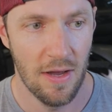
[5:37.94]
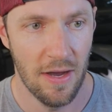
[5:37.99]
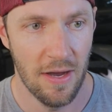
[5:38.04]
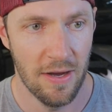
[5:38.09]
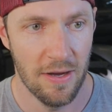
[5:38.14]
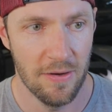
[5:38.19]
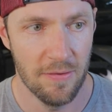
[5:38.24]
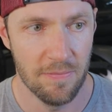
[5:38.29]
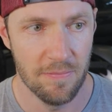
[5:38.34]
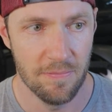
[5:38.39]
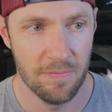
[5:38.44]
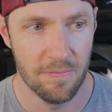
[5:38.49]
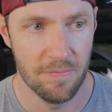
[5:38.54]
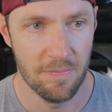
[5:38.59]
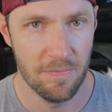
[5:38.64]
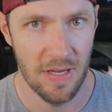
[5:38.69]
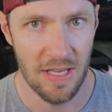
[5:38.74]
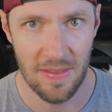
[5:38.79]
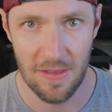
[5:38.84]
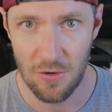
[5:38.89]
And
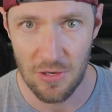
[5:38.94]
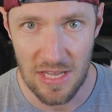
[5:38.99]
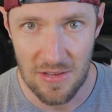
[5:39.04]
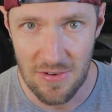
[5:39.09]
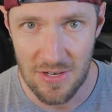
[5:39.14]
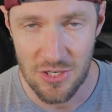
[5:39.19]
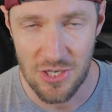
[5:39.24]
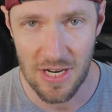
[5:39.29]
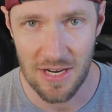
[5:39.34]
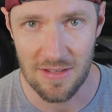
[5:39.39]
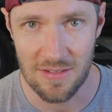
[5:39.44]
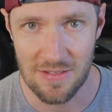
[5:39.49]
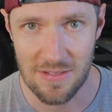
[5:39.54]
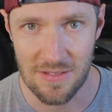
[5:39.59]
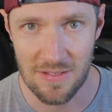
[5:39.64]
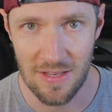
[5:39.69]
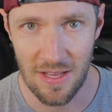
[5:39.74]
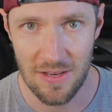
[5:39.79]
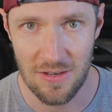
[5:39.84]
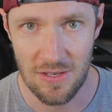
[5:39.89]
they don't give it a
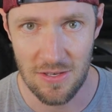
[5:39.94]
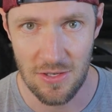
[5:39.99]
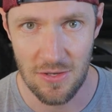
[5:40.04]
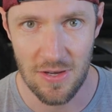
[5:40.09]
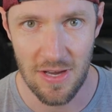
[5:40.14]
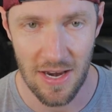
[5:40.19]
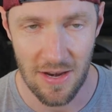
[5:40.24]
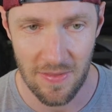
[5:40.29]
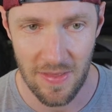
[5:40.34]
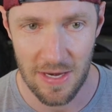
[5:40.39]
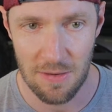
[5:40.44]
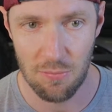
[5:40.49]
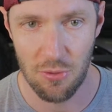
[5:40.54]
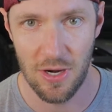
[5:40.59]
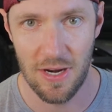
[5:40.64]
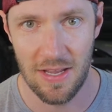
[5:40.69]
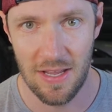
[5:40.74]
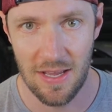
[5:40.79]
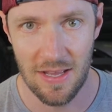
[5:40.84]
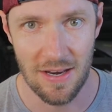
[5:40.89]
chance. You got to let it
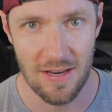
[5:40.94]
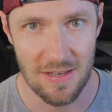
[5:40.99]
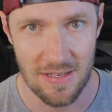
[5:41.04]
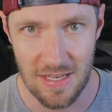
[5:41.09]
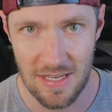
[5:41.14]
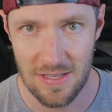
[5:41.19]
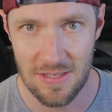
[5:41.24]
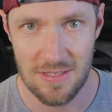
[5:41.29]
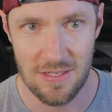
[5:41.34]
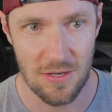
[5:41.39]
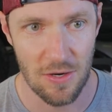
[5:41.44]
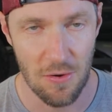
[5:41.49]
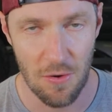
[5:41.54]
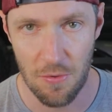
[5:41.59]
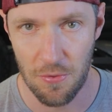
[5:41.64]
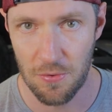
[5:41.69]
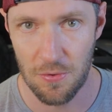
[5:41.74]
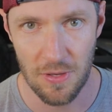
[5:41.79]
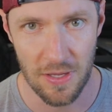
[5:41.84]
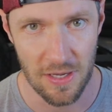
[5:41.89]
break in. It needs to go
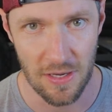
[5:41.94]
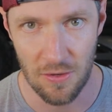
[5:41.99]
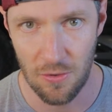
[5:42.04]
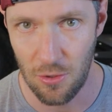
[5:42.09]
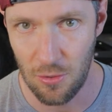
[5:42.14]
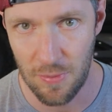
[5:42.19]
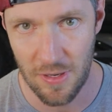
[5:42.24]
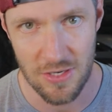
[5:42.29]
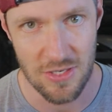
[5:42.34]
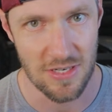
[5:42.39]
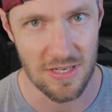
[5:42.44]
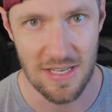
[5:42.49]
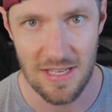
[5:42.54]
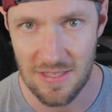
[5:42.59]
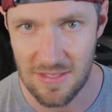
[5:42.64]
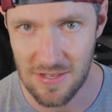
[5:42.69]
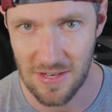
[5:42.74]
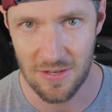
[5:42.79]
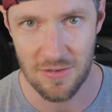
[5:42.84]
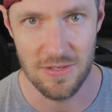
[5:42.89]
through like a whole bunch of
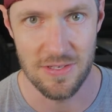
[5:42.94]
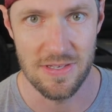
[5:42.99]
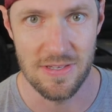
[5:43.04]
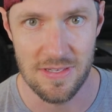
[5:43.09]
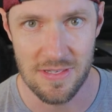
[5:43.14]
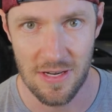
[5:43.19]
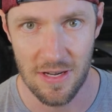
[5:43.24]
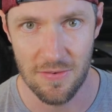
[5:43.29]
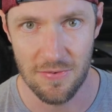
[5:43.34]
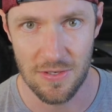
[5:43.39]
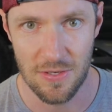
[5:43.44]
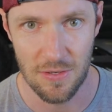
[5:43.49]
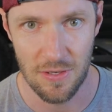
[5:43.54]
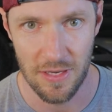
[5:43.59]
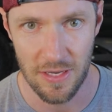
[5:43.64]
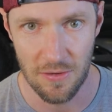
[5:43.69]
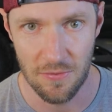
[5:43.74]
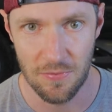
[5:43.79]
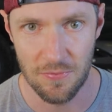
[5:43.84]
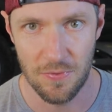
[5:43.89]
heat cycles and stuff to
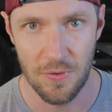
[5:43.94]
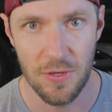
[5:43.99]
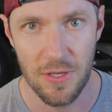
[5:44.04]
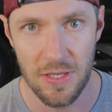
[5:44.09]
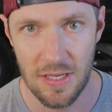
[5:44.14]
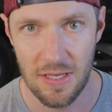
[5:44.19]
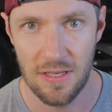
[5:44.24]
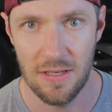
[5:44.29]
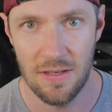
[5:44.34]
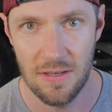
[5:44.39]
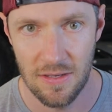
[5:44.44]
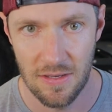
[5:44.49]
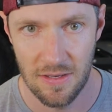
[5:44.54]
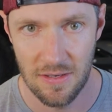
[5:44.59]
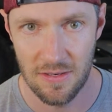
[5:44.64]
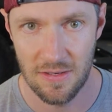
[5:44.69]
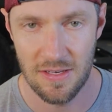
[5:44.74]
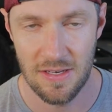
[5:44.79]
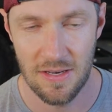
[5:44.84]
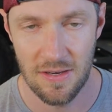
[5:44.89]
like fully
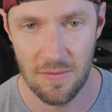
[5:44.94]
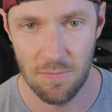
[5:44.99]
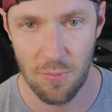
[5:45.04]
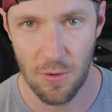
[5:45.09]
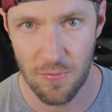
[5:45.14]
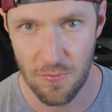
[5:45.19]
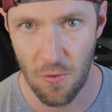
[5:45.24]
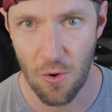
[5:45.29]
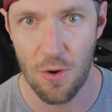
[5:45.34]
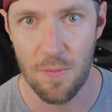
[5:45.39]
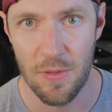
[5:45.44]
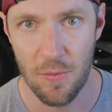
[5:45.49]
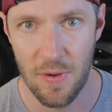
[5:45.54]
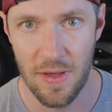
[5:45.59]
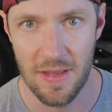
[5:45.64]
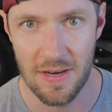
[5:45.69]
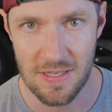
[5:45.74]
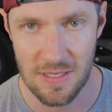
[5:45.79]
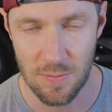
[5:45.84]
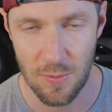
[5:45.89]
perform the way
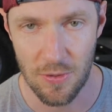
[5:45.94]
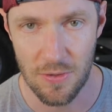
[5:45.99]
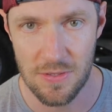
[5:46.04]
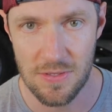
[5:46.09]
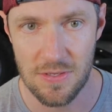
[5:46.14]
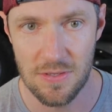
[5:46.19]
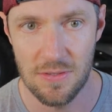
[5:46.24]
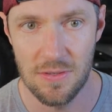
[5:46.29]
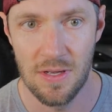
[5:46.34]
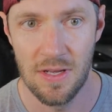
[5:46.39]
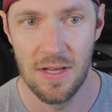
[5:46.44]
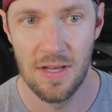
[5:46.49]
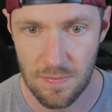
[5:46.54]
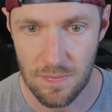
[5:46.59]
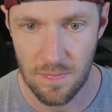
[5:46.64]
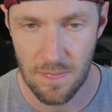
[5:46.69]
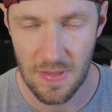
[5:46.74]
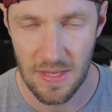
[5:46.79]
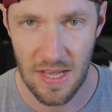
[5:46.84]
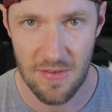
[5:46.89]
that it's supposed to.
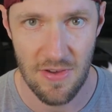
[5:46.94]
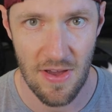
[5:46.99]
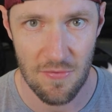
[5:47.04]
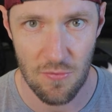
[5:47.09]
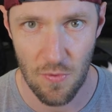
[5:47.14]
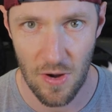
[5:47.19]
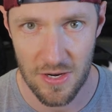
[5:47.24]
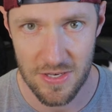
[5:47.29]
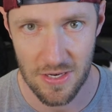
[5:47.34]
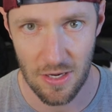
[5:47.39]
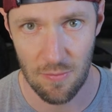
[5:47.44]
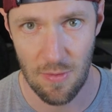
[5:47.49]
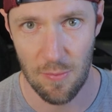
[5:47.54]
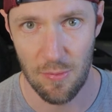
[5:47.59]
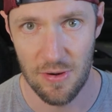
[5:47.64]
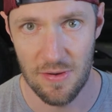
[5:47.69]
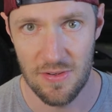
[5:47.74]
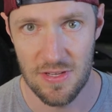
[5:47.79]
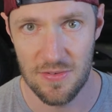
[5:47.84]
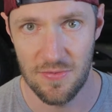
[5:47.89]
If you haven't watched all my
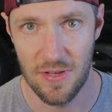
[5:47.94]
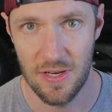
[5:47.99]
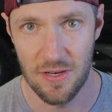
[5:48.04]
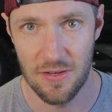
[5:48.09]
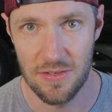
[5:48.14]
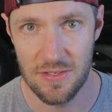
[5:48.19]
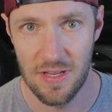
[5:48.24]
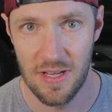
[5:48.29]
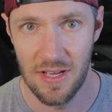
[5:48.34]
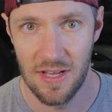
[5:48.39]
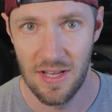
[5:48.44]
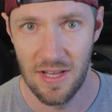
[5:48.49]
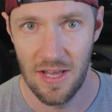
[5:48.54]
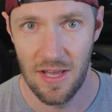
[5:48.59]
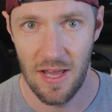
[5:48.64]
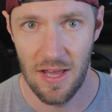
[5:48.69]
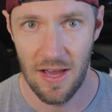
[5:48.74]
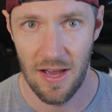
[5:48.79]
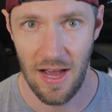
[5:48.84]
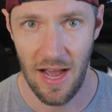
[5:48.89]
previous videos,
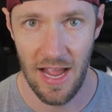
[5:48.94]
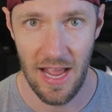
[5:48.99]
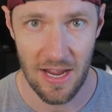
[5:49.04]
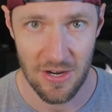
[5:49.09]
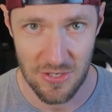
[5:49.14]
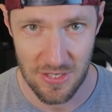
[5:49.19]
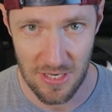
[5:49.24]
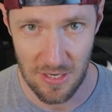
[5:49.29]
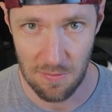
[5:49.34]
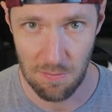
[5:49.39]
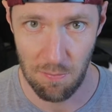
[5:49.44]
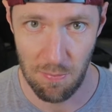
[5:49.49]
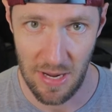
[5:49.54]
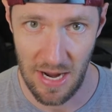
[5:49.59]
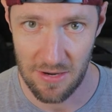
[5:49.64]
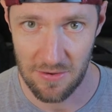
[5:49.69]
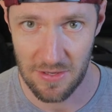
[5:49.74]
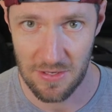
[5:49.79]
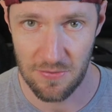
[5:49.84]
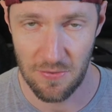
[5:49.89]
I actually
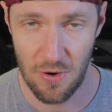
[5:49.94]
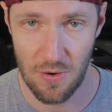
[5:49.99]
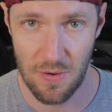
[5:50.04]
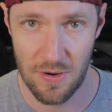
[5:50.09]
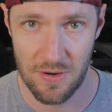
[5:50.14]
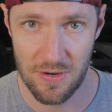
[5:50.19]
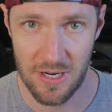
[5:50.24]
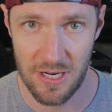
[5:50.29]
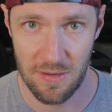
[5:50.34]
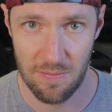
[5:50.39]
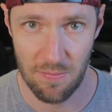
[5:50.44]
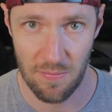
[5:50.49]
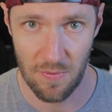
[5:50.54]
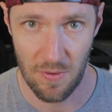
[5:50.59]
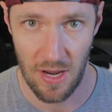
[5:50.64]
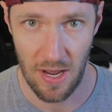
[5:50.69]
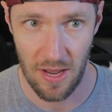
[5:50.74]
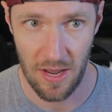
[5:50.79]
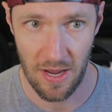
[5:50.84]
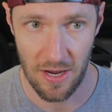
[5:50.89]
packed this 4Runner
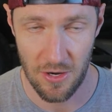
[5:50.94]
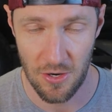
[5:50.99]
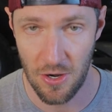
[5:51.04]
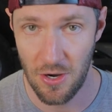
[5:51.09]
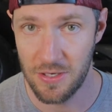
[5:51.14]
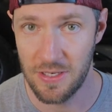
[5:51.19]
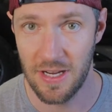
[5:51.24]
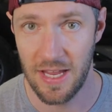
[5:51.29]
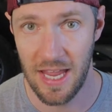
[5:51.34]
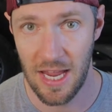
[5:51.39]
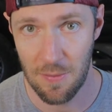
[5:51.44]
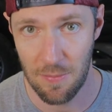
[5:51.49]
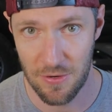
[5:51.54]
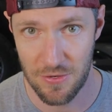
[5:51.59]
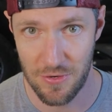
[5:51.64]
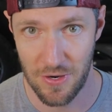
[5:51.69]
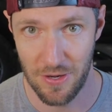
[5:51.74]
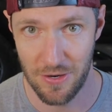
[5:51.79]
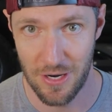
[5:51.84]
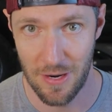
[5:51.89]
up and hooked a camper
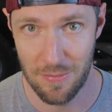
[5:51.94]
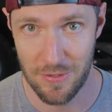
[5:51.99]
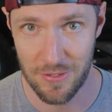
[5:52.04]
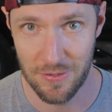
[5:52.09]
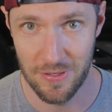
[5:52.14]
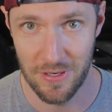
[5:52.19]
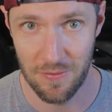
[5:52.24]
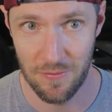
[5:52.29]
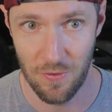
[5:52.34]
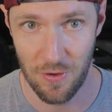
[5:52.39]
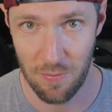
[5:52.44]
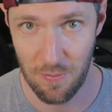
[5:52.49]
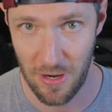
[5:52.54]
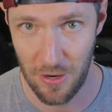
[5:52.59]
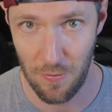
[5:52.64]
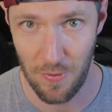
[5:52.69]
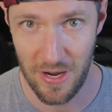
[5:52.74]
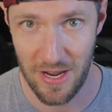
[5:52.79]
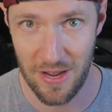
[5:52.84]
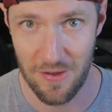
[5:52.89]
trailer up to it with
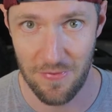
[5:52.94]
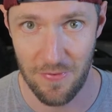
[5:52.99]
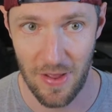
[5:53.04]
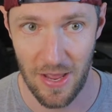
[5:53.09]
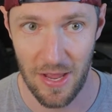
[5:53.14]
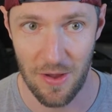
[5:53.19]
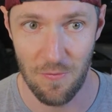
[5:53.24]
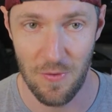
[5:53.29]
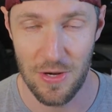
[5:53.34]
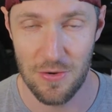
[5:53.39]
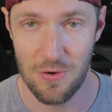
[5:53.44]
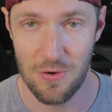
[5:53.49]
my wife, and we